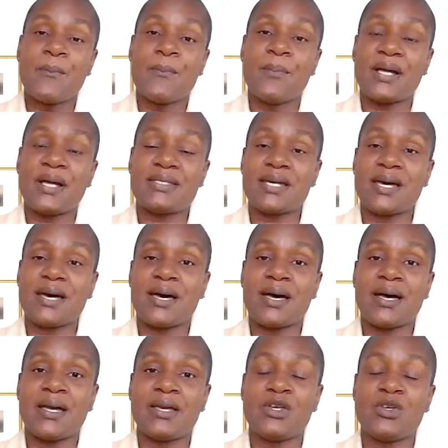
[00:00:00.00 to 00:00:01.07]
but
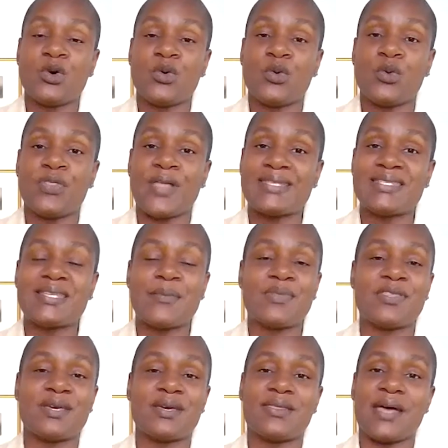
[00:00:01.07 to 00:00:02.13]
uh, you know that's
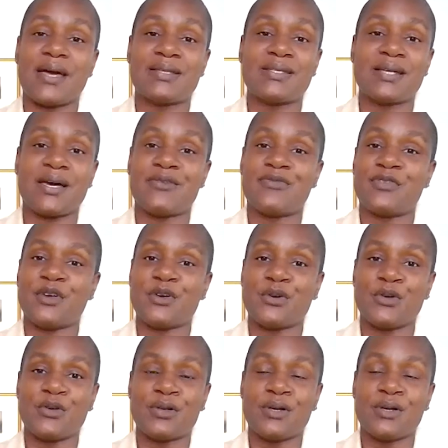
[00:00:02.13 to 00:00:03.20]
something that i
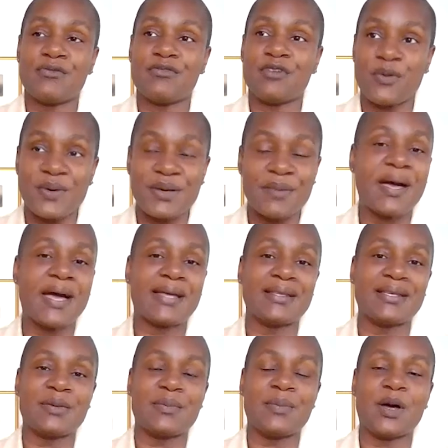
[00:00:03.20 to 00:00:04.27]
feel very
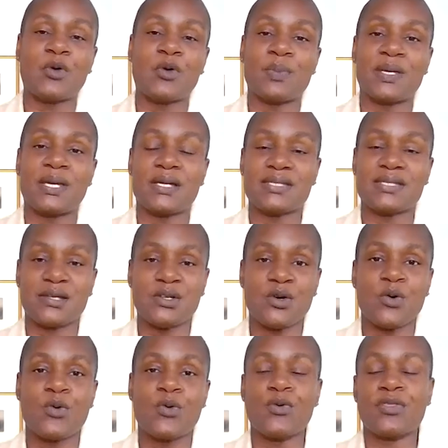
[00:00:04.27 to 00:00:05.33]
badly about because i
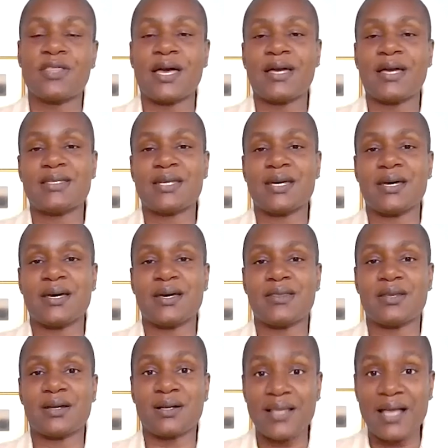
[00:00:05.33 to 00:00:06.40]
know that uh,
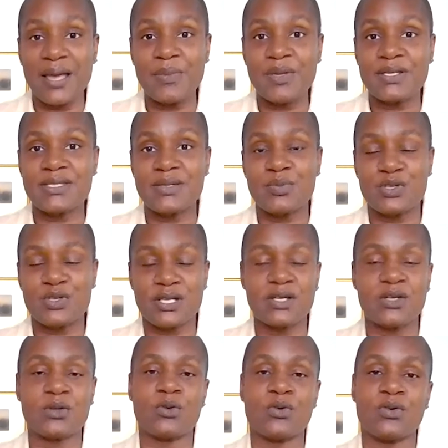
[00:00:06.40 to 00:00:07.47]
the climate in
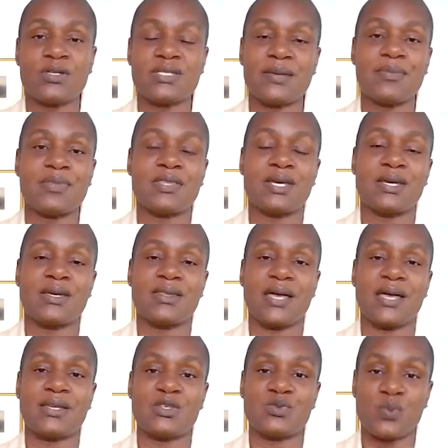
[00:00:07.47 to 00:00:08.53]
particular is something
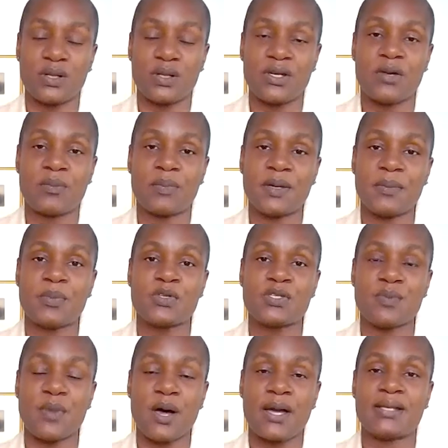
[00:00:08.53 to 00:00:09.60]
that is really on
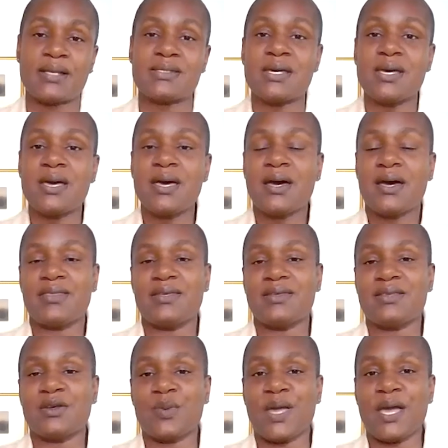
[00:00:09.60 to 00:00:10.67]
people's minds i
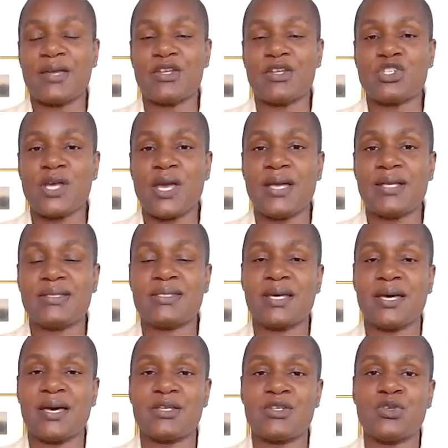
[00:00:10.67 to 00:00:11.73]
think that we had a chance
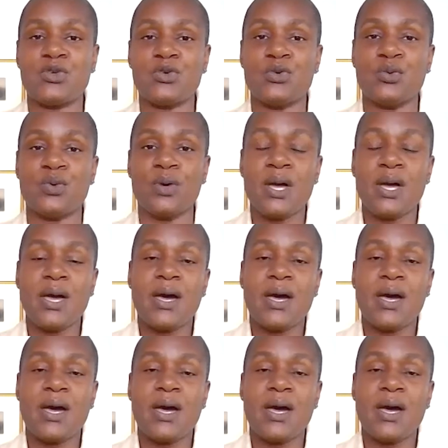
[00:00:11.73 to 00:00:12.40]
uh, to